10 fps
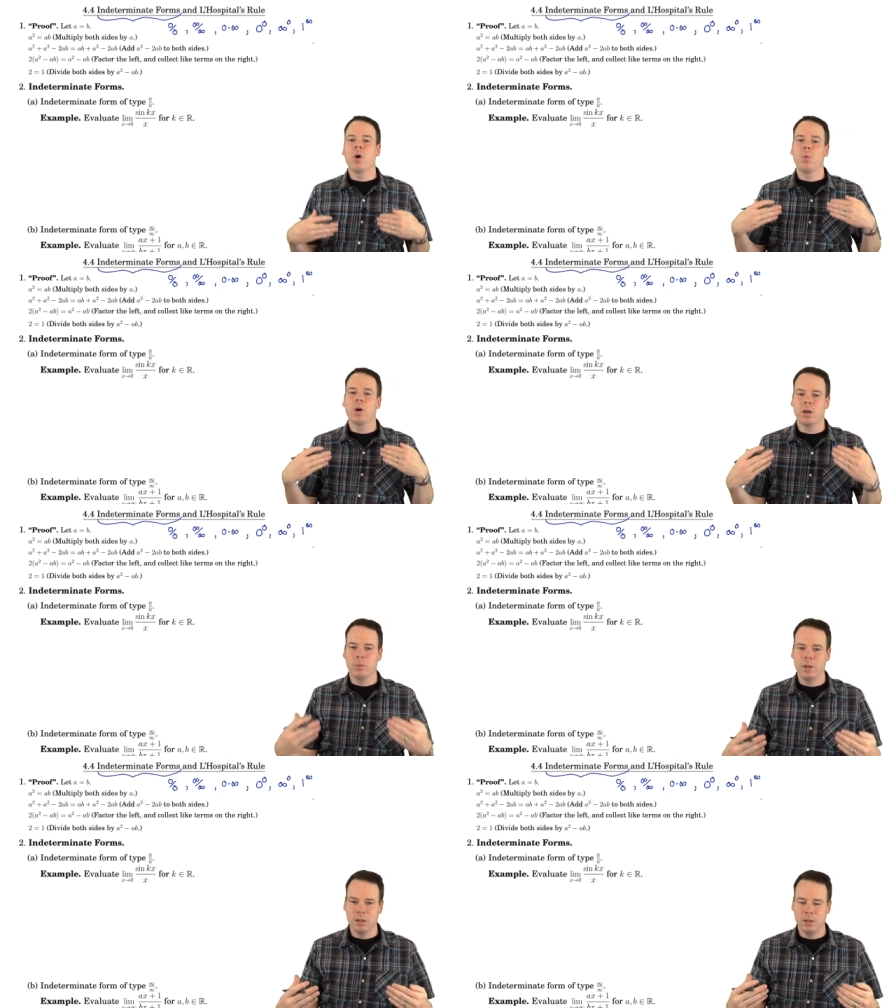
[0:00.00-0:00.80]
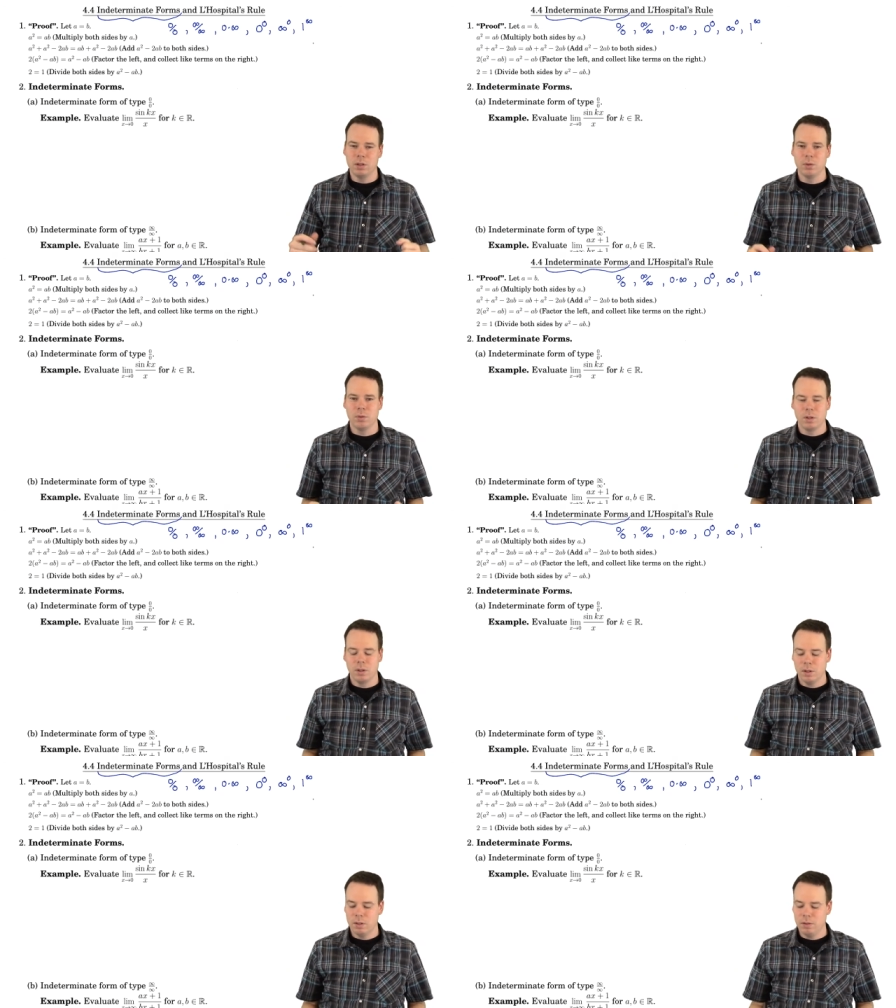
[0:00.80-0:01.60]
work we can do
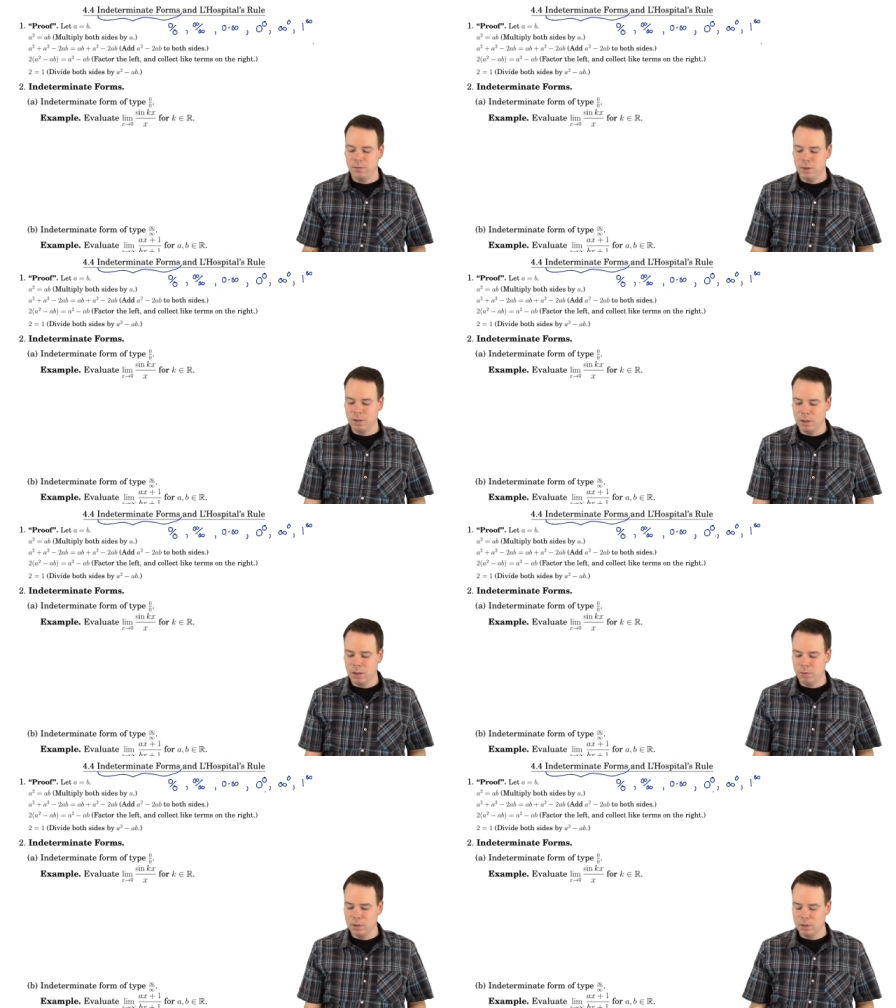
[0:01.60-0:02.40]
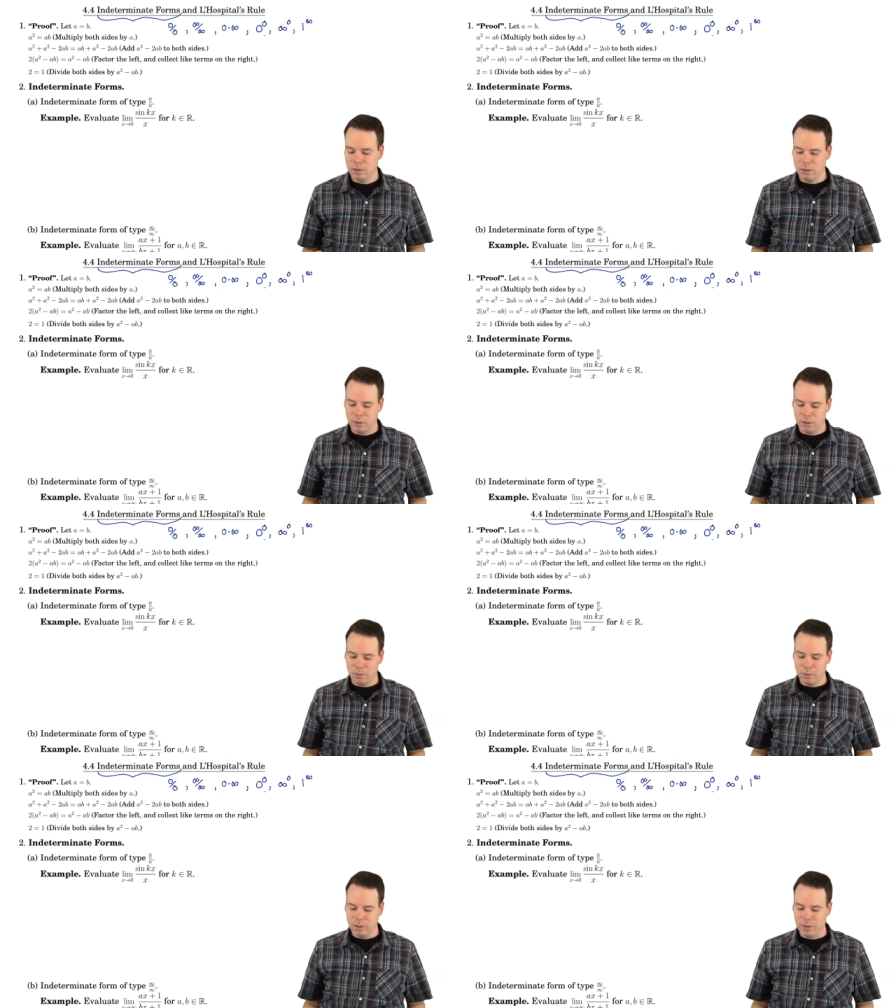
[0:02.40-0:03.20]
to figure out
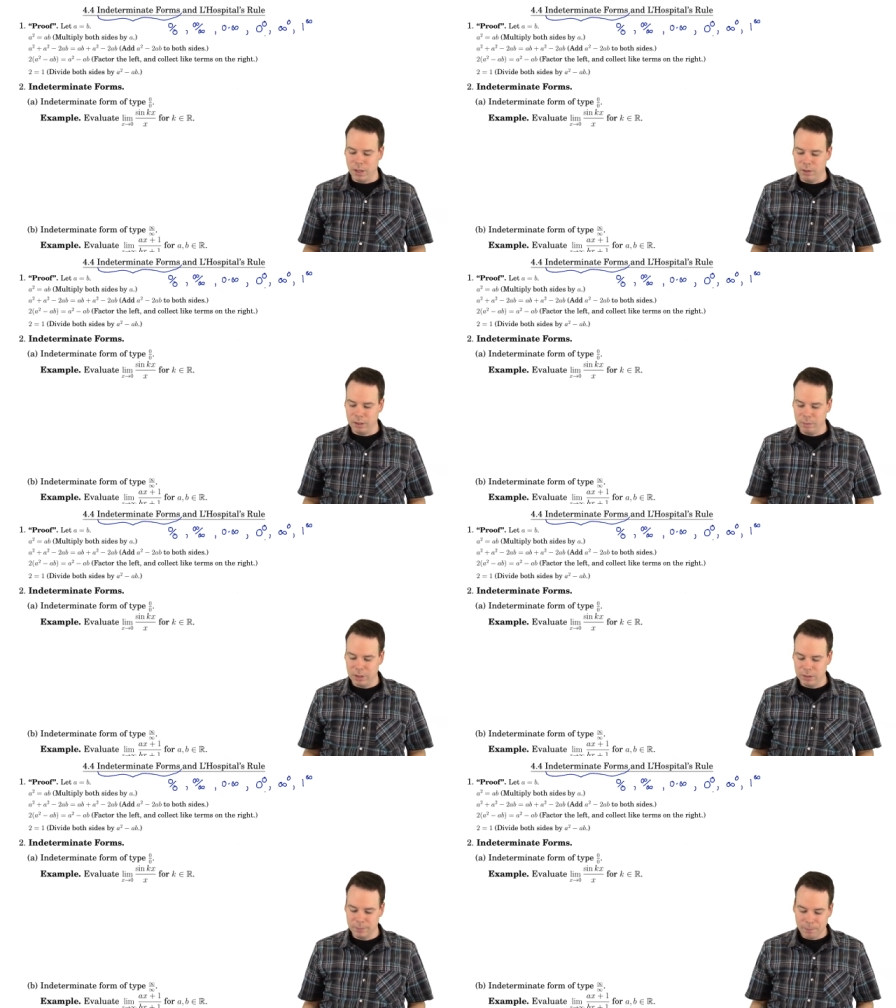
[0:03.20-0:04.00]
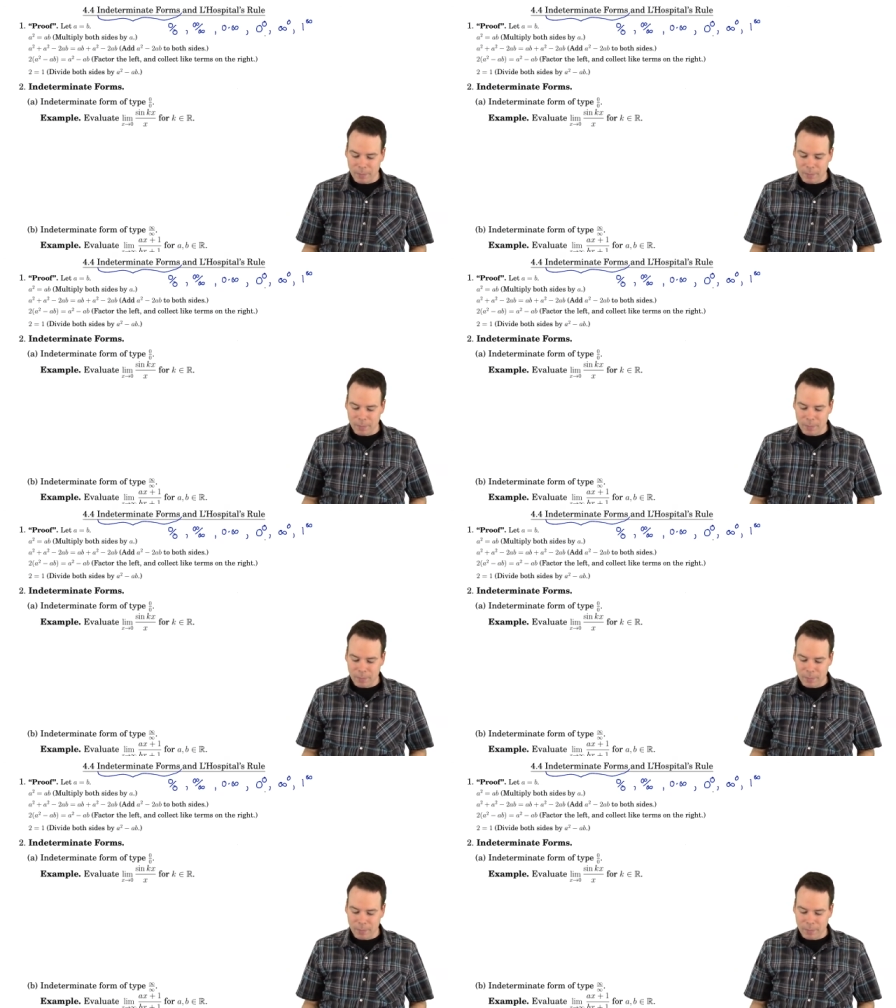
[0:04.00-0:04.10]
what the value of the limit is?